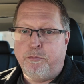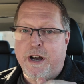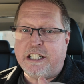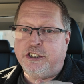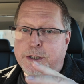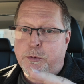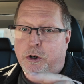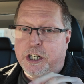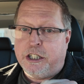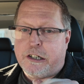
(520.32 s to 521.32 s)
Backstreet
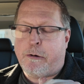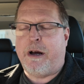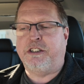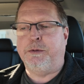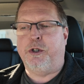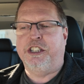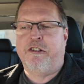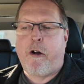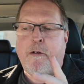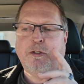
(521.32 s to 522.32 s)

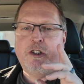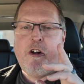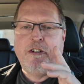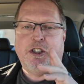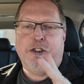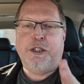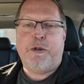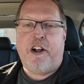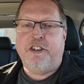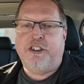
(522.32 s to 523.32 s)
Boys. Jonahs
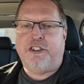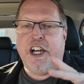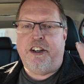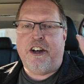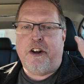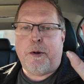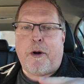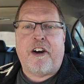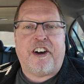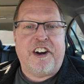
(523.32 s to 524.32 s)
Brothers nailed it out of the
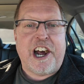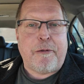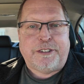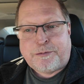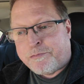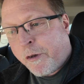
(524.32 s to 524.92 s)
park on that one.